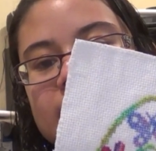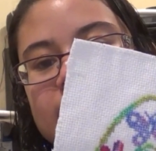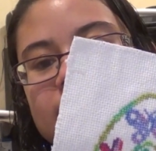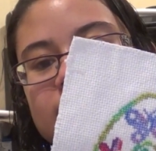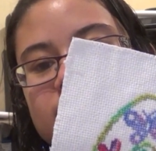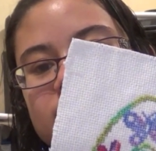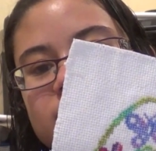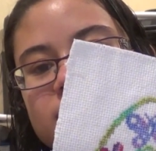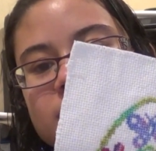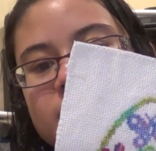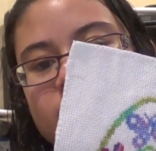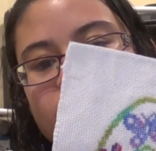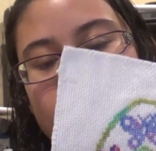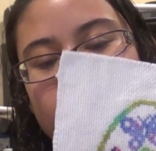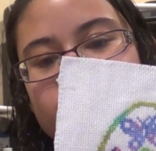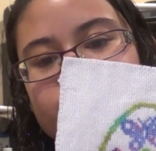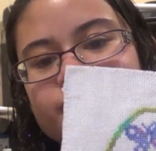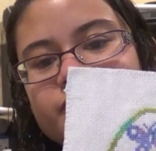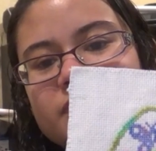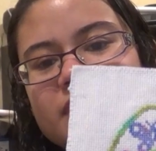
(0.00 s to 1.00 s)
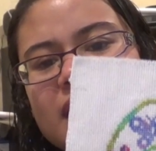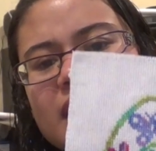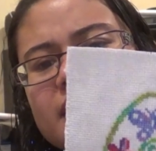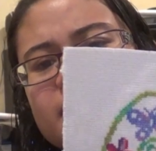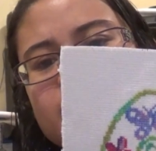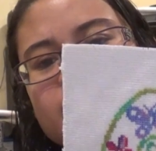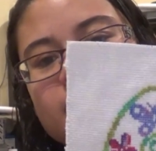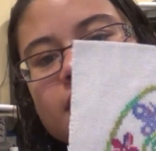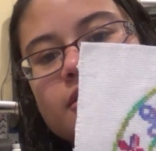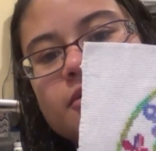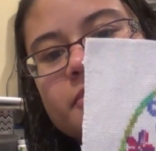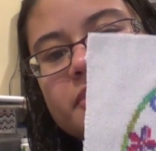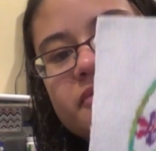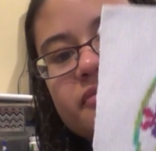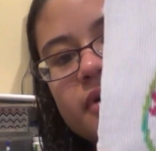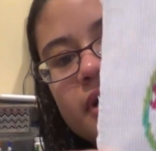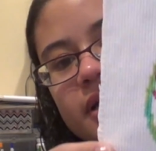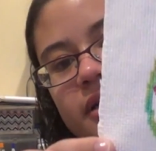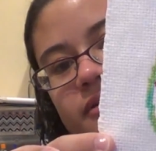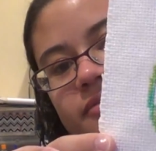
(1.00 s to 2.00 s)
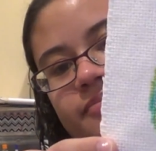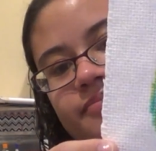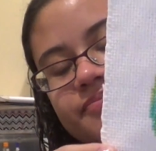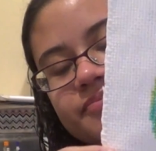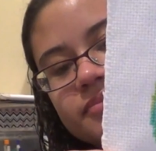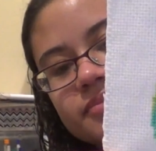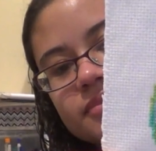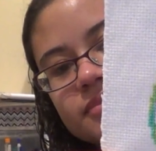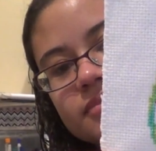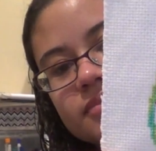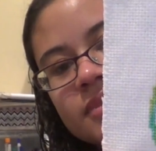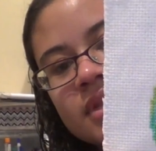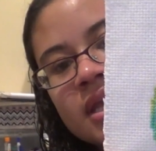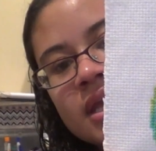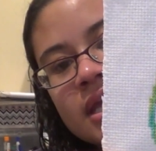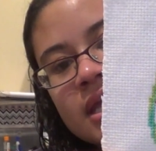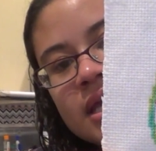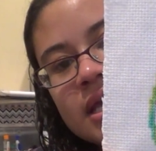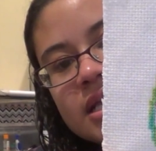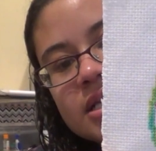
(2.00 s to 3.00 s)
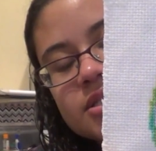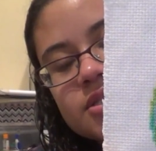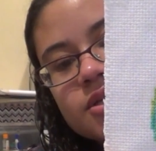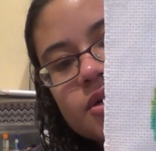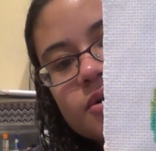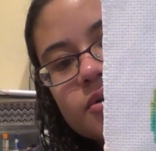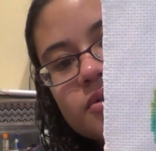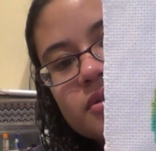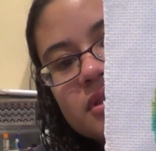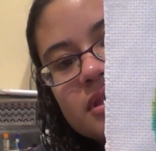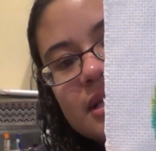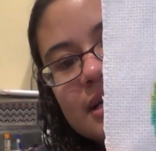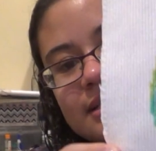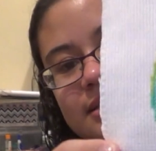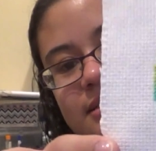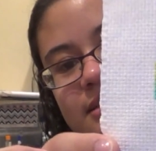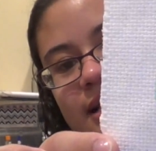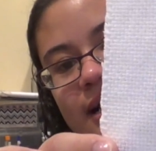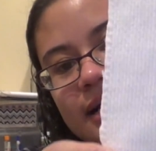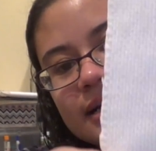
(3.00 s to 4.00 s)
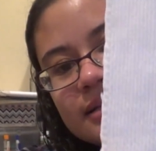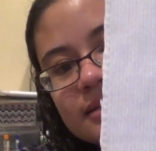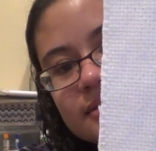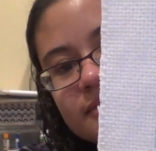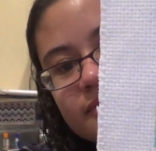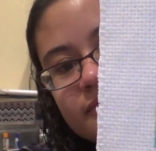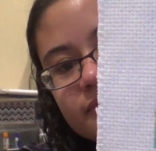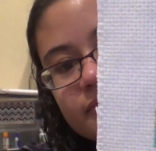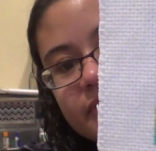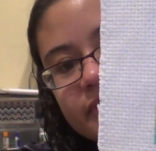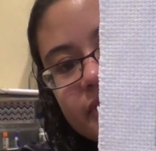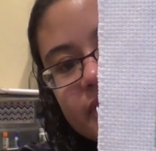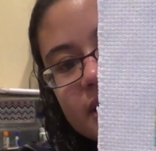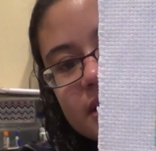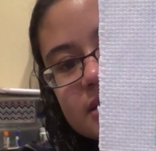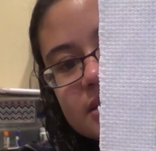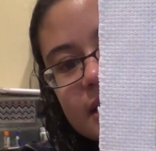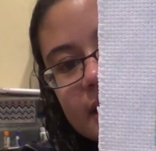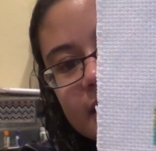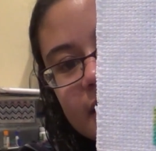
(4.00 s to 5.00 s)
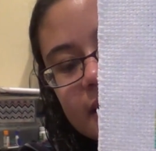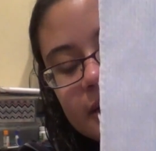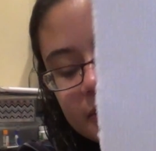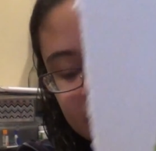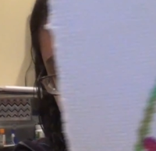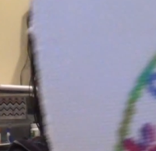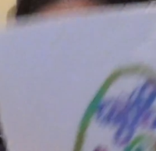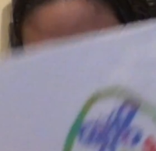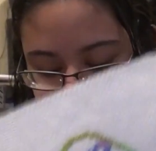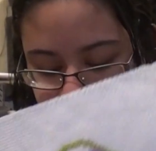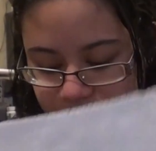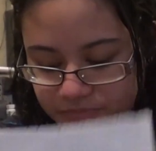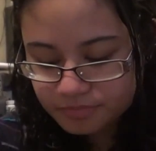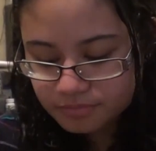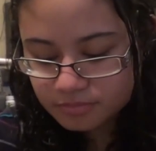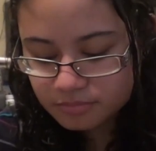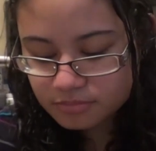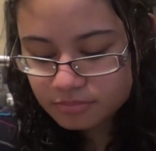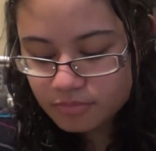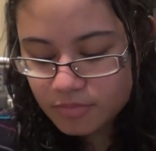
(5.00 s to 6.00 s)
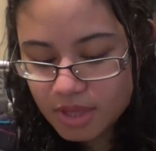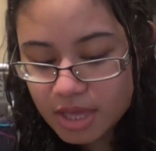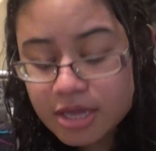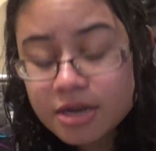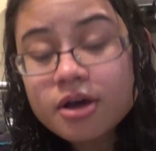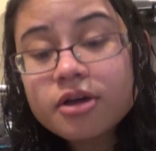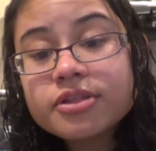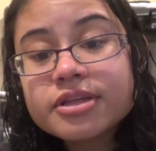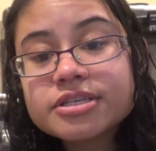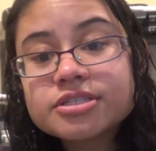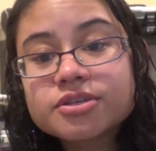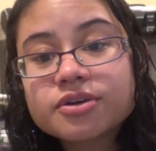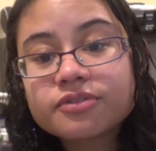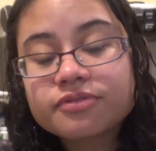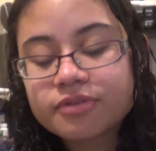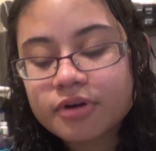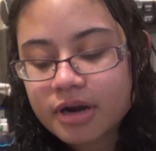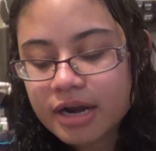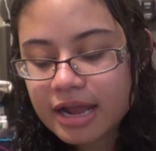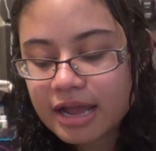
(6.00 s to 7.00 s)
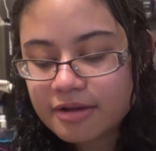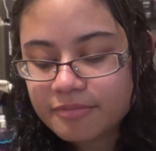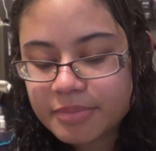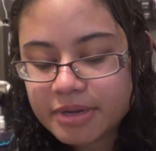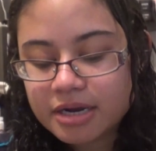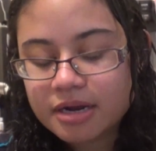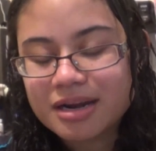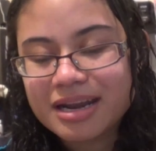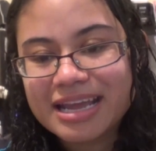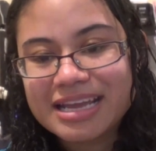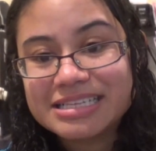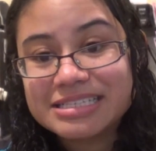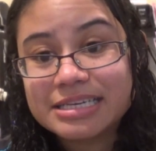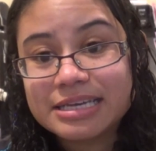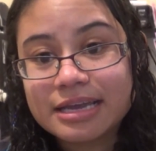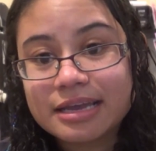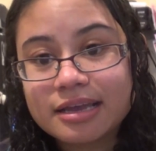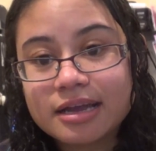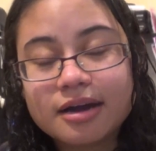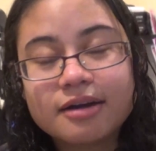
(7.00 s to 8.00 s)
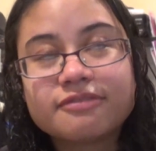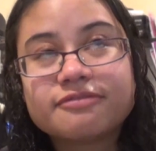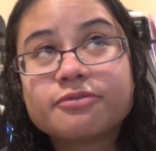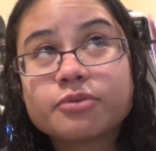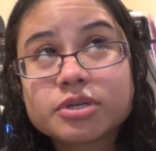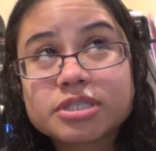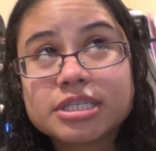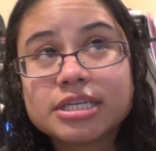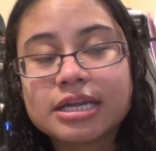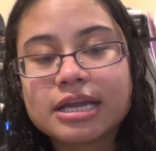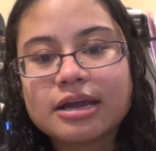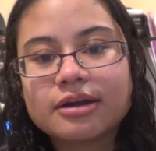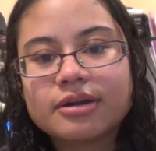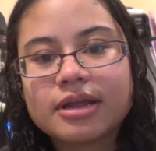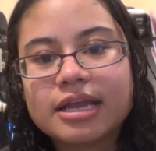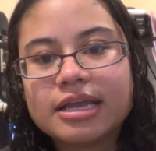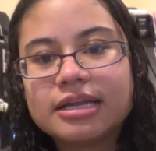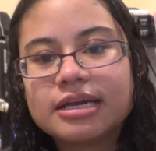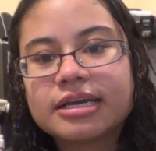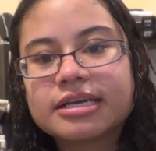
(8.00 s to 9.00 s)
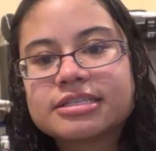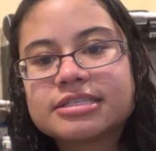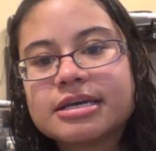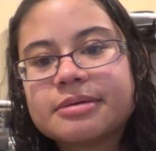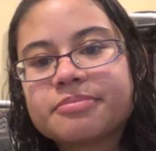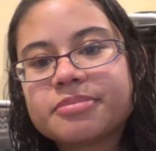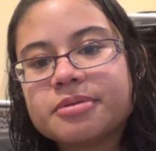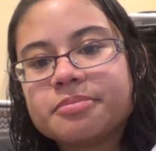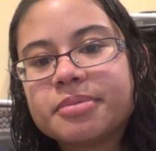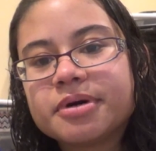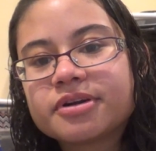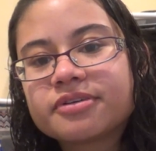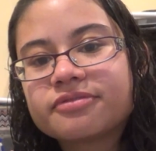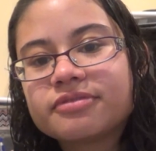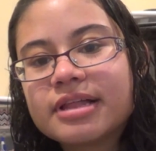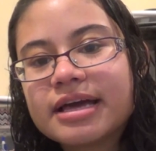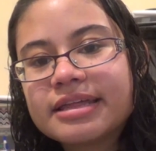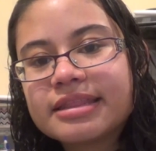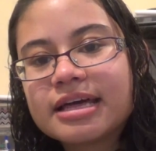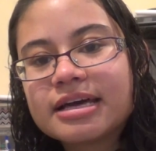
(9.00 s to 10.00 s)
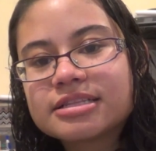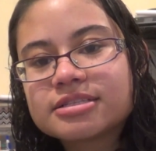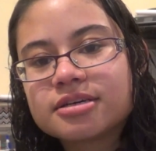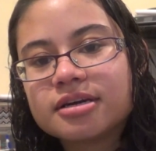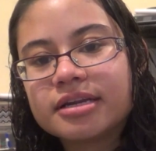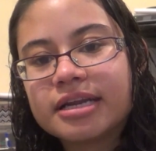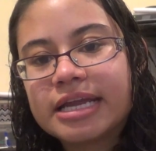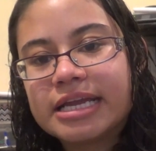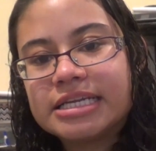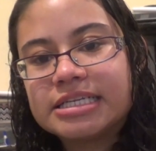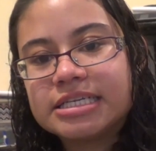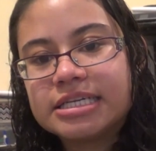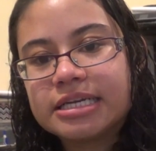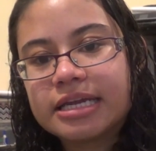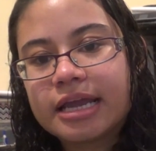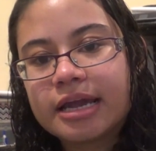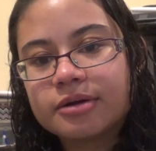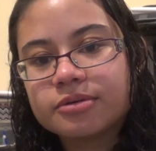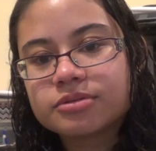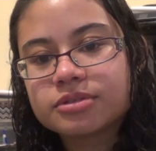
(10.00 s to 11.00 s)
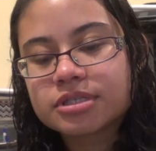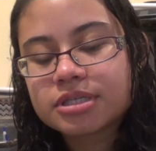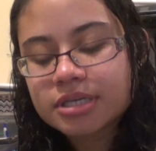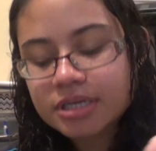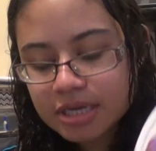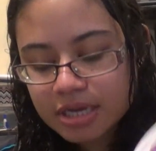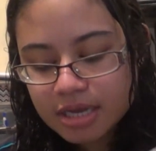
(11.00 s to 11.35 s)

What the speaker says: it, you know, I think it'll be fine. So that's that. Very exciting. And all these so far have been on 14 count Aida, except the butterfly, that's on 18 count.